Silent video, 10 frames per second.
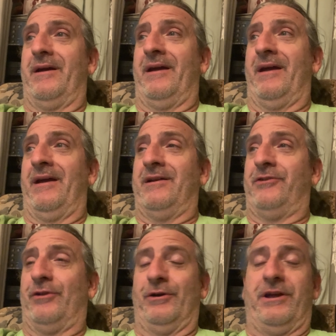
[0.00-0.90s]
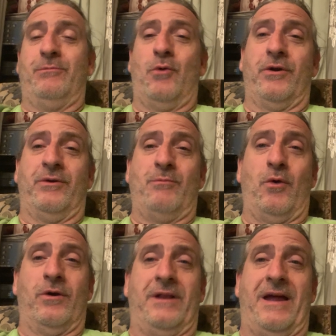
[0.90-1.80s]
and it's looking more and
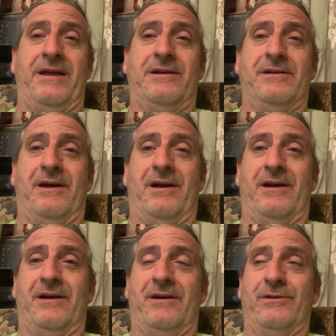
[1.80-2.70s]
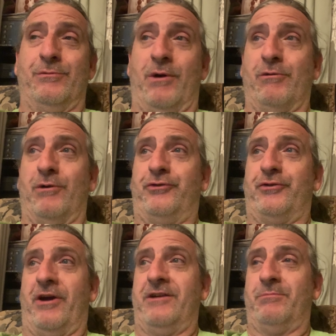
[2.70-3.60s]
more like uh, the railroad
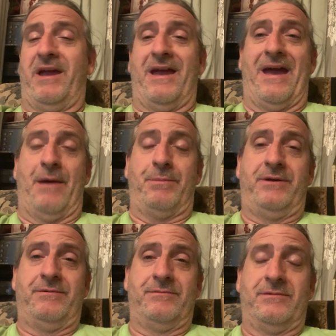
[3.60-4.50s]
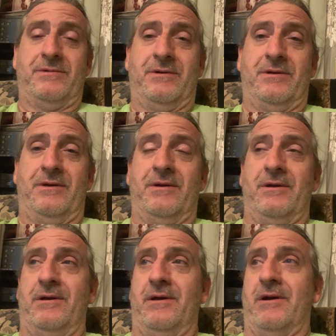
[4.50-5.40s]
strike may happen.
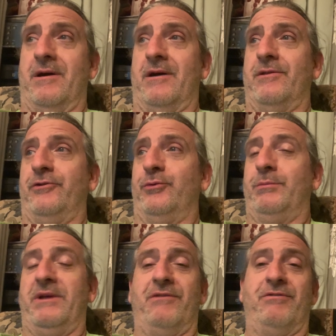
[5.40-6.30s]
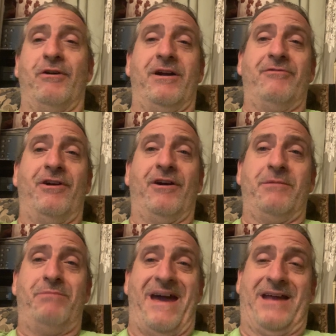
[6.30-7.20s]
Uh, this would be a very, very
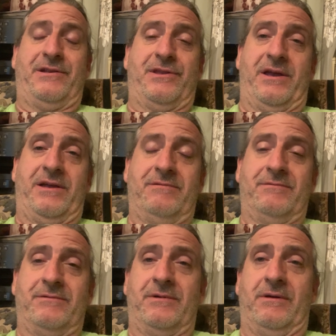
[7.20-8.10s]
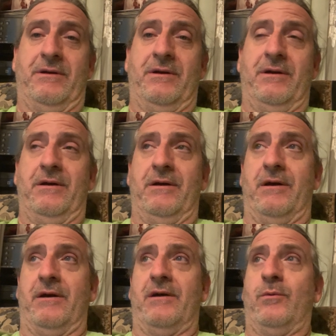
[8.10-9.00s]
bad thing.
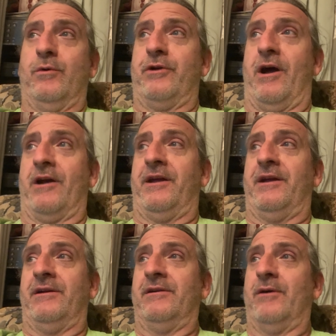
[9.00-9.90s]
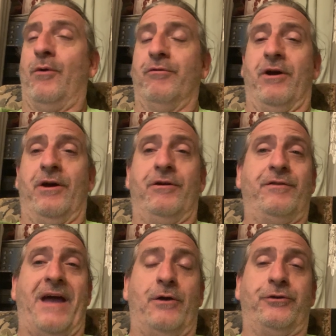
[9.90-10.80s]
Uh, we're talking over
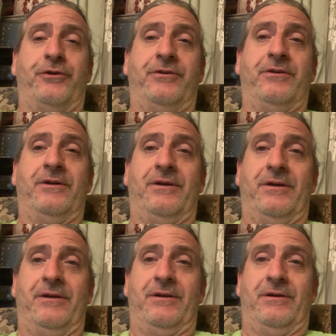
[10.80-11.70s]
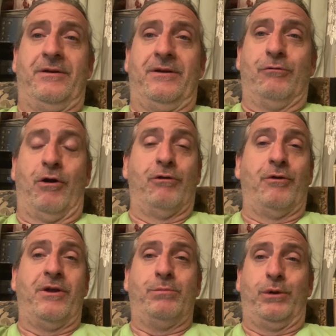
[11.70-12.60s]
100,000
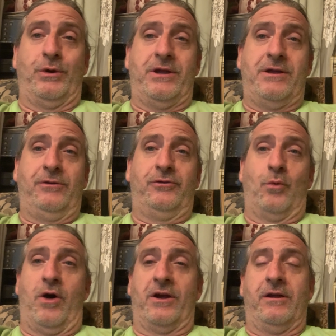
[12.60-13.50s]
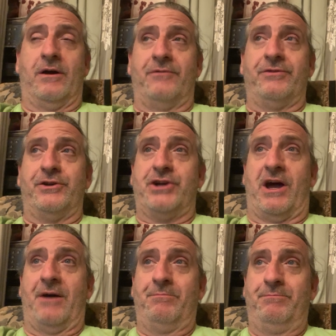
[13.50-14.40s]
railroad employees walking off the
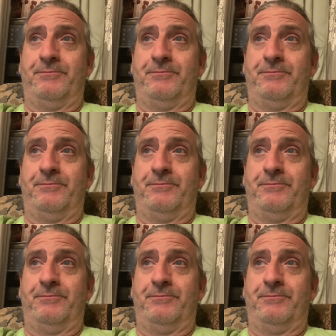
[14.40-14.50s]
job,